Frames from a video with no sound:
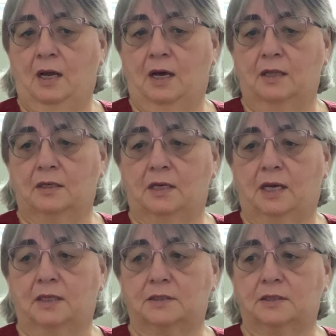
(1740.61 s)
other than
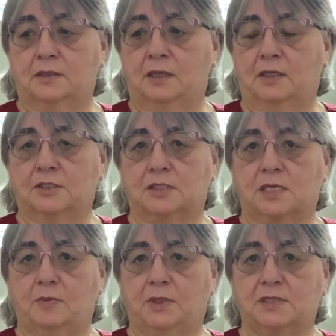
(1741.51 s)
that, I'll just
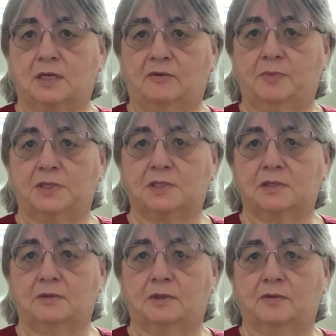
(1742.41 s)
keep myself
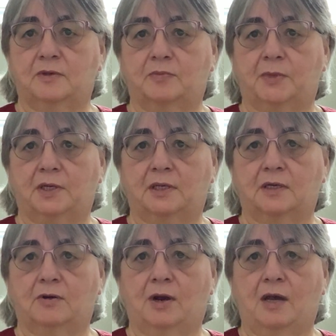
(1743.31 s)
busy with my
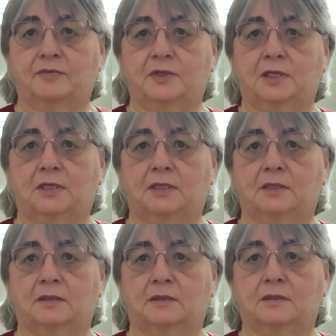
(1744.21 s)
crafting,
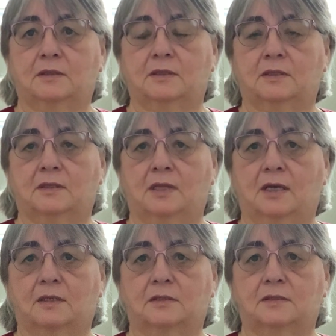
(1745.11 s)
and
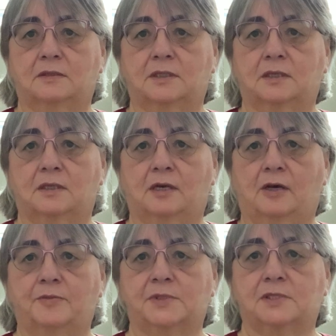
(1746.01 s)
that
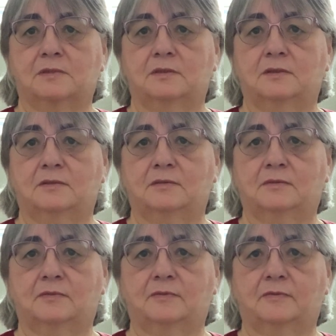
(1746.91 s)
helps
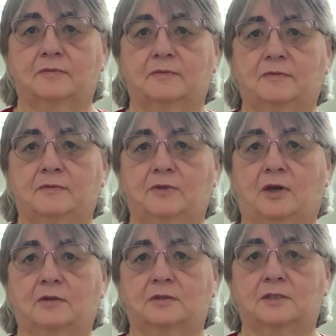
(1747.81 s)

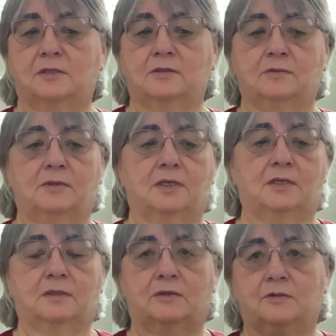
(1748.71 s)
not
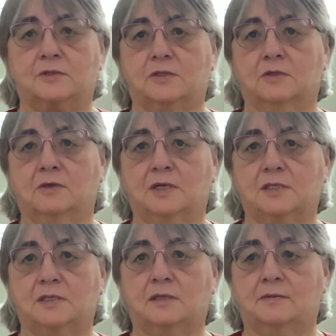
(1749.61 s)
to go stir
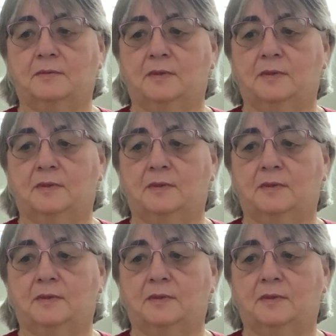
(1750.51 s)
crazy.